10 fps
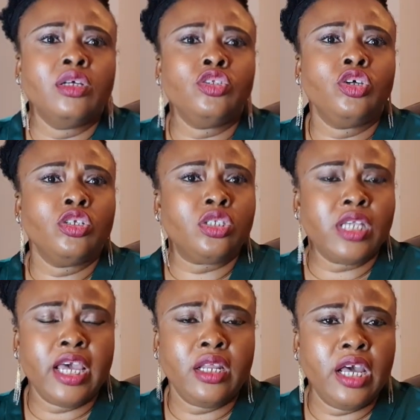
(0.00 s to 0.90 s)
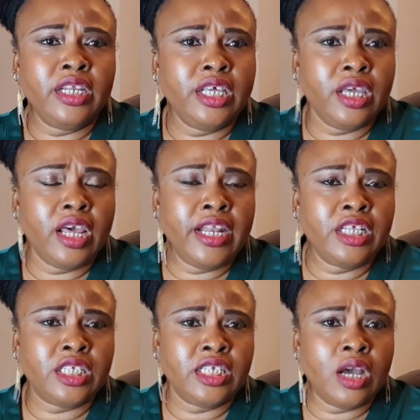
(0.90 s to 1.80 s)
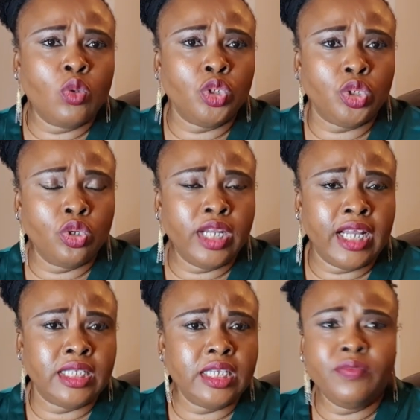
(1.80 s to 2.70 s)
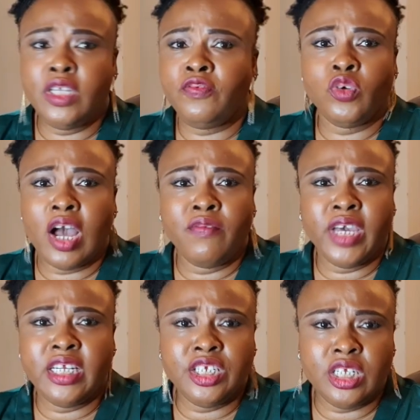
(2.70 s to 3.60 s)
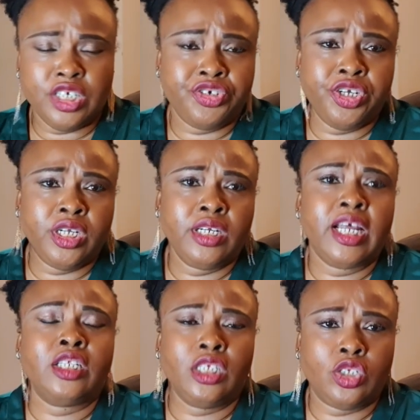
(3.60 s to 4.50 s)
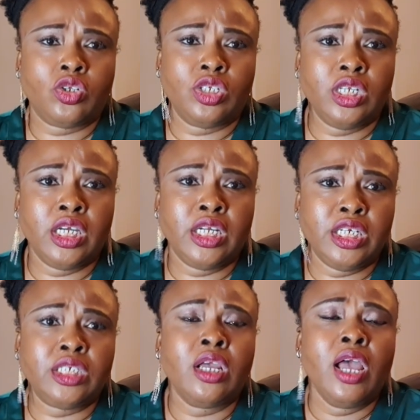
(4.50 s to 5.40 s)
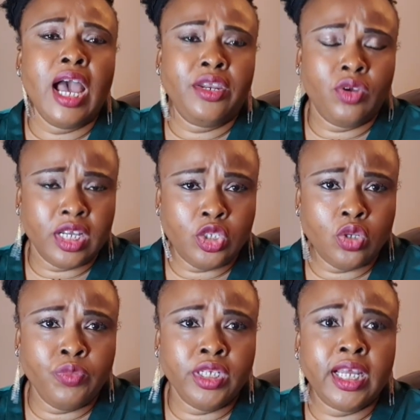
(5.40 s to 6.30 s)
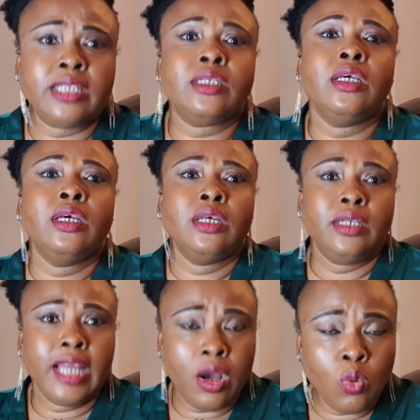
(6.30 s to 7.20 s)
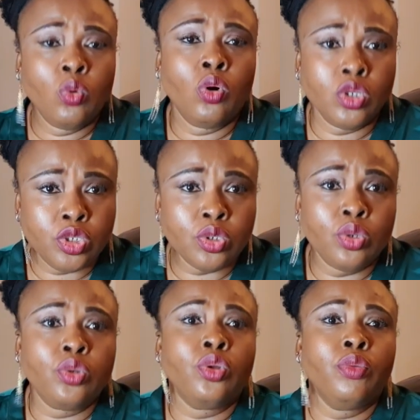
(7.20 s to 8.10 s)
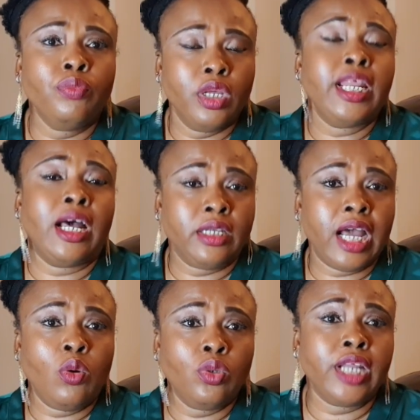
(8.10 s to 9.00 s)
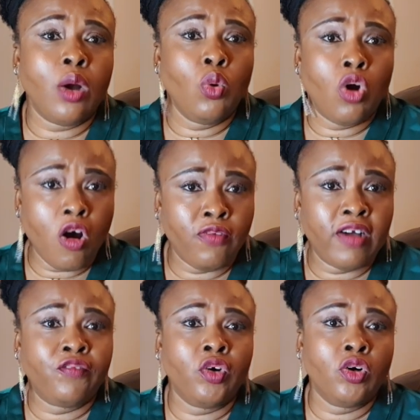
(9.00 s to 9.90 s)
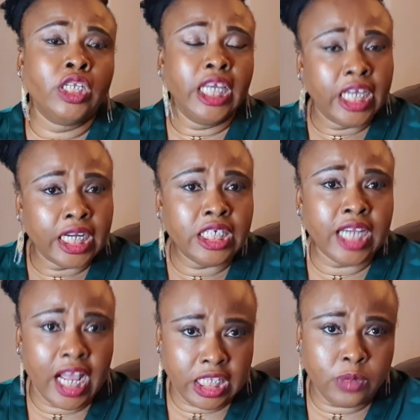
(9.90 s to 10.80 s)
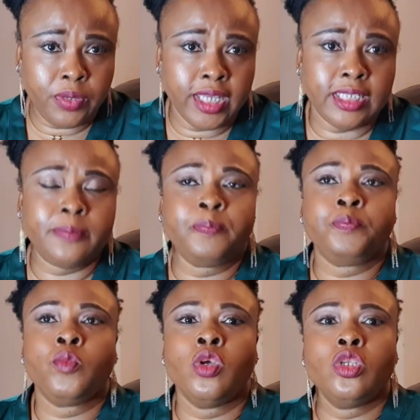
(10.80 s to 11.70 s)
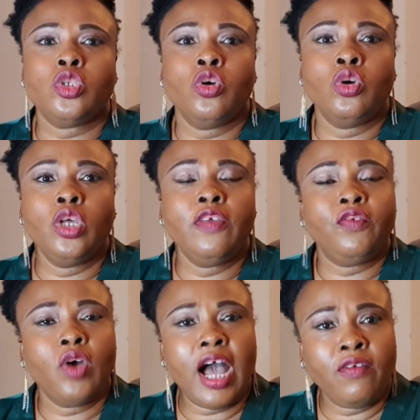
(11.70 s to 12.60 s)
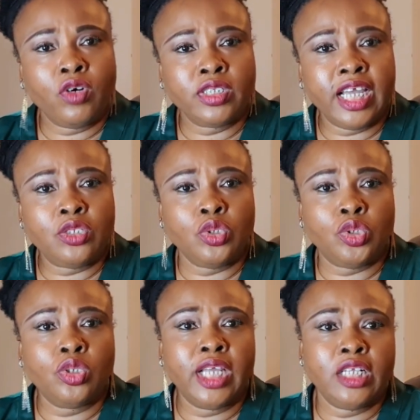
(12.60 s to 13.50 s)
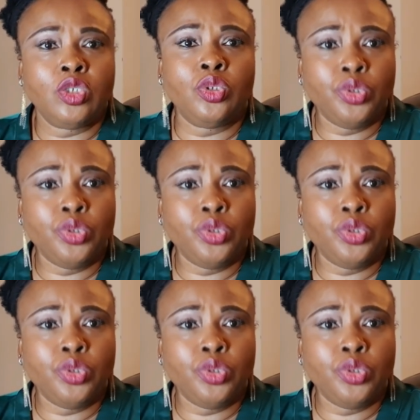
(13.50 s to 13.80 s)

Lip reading: those anything that will show that even if you have any degree that is taught in English and you can submit that, that will also that will cover for the English aspect. So if you have all that to show that